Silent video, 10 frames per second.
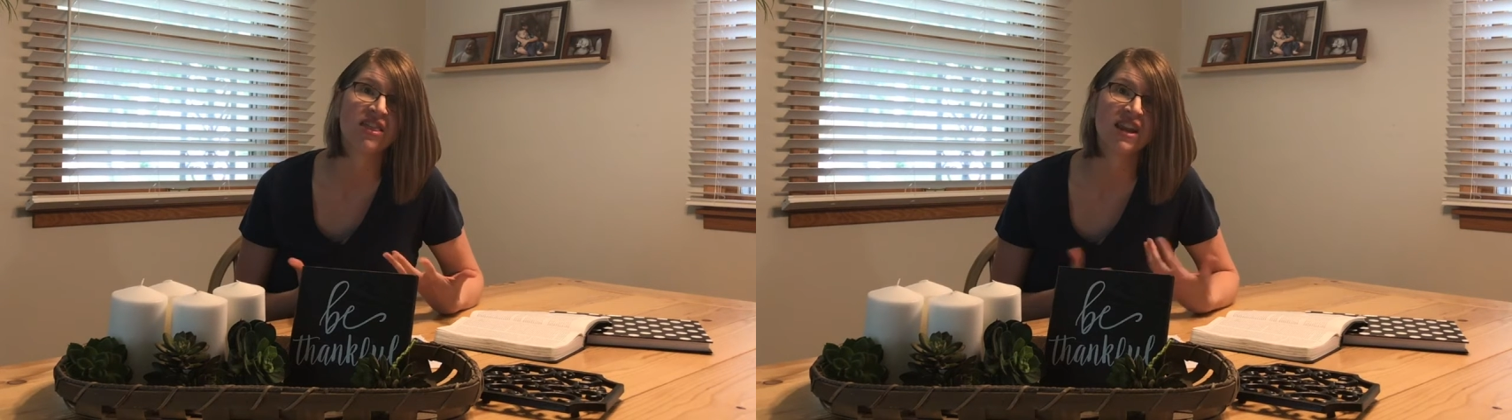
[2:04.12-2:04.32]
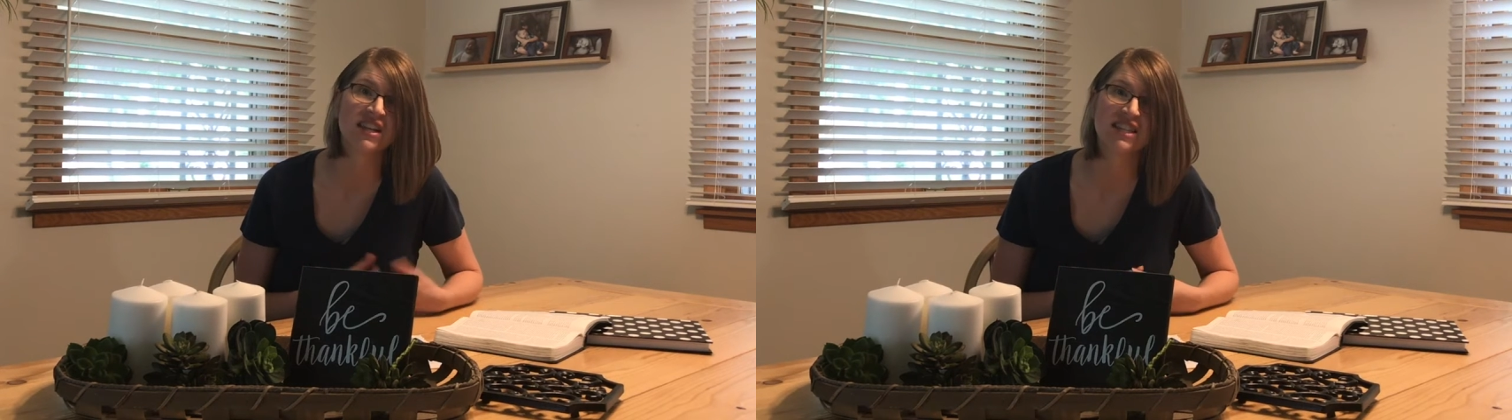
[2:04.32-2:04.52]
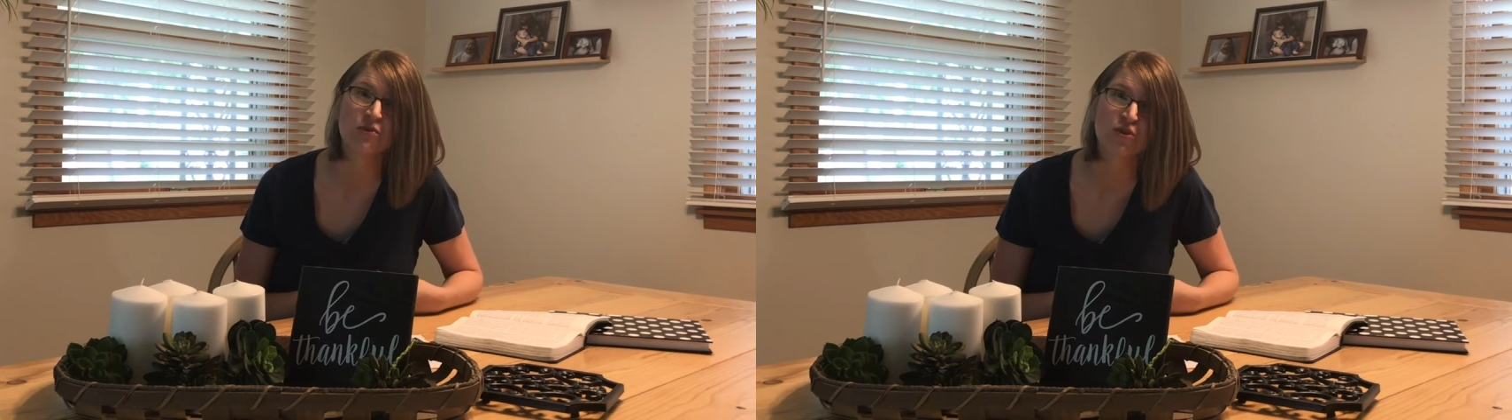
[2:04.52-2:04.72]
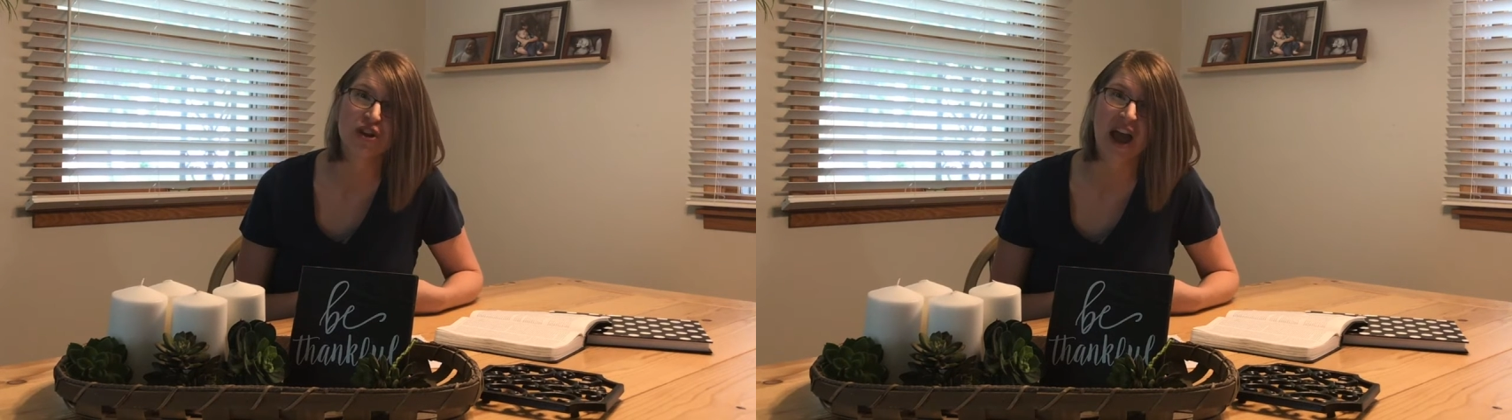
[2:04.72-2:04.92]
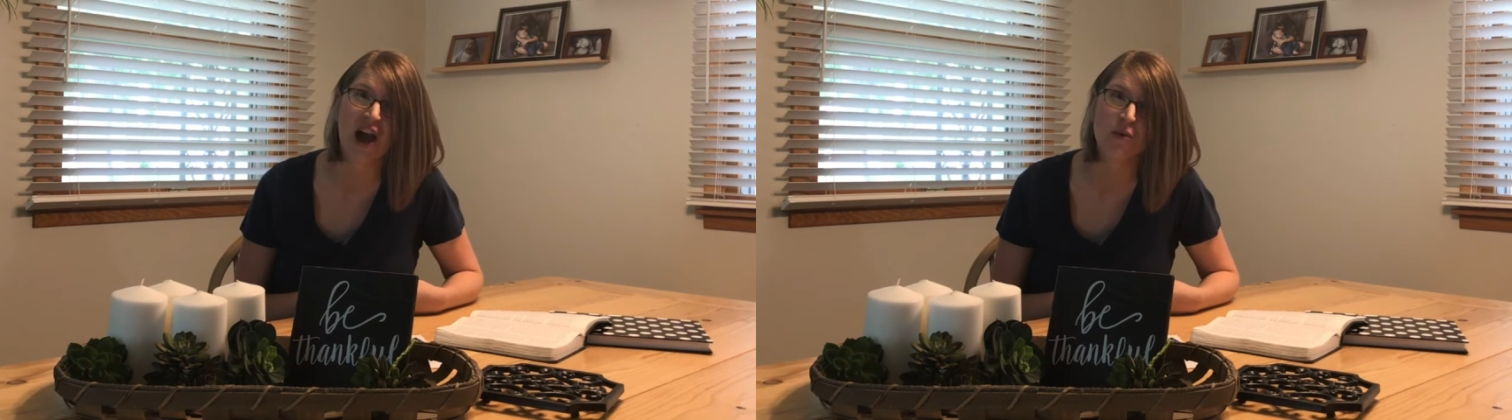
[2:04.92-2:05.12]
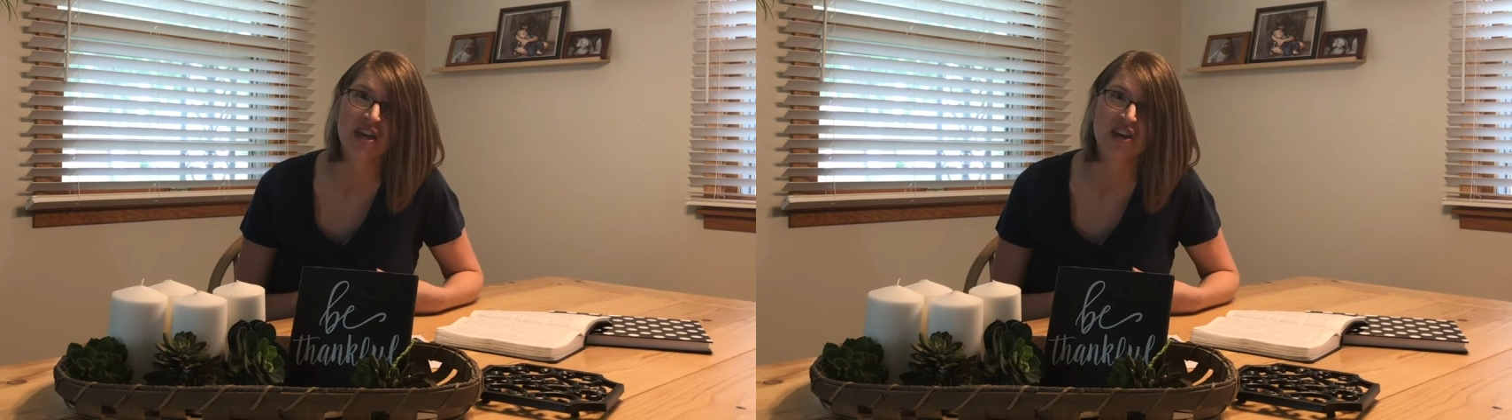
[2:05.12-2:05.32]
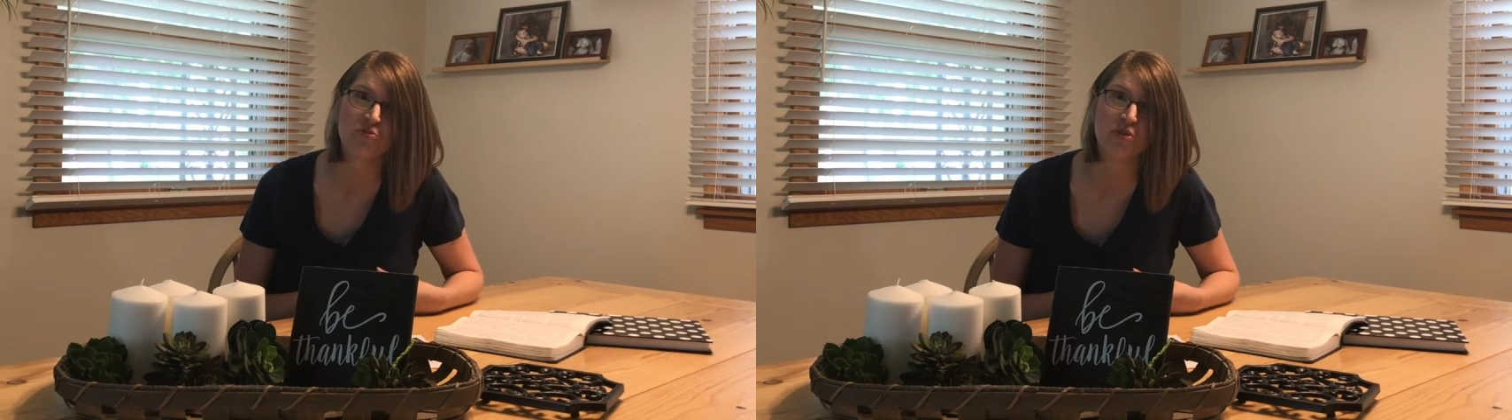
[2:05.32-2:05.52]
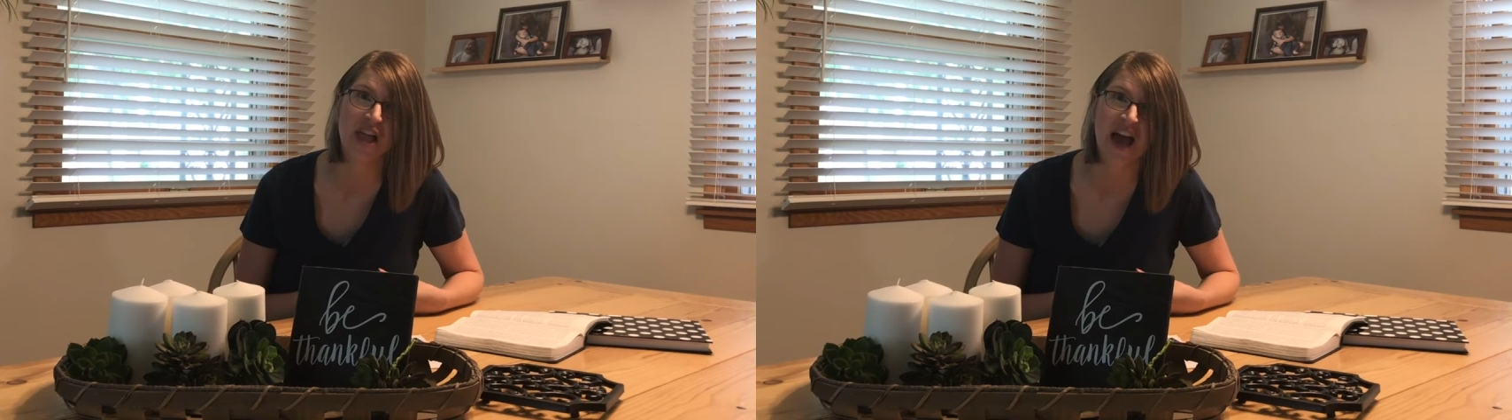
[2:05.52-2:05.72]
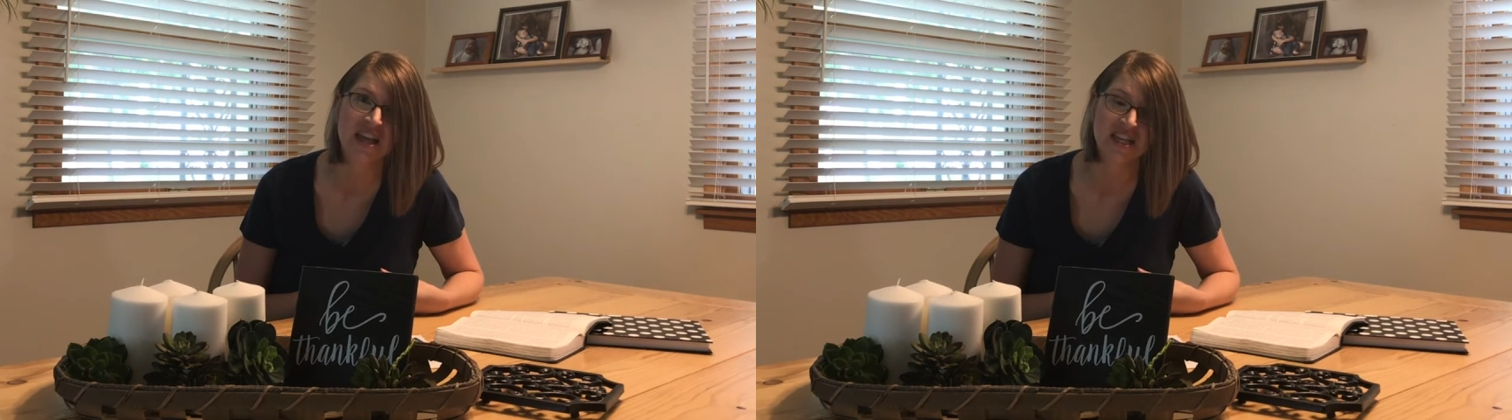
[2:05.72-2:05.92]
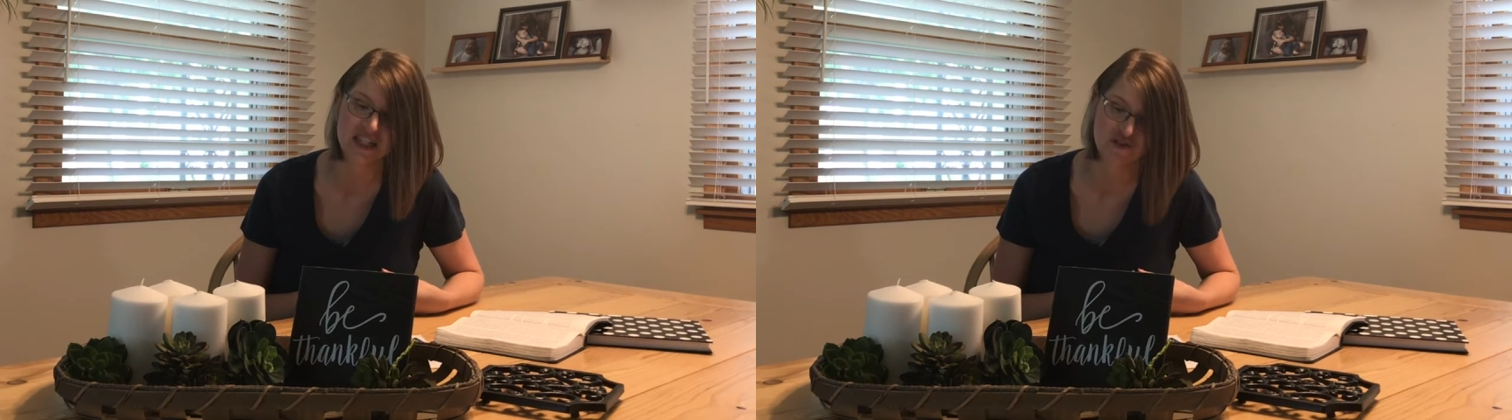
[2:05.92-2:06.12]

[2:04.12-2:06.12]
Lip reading: Next, we want to look at how we can apply these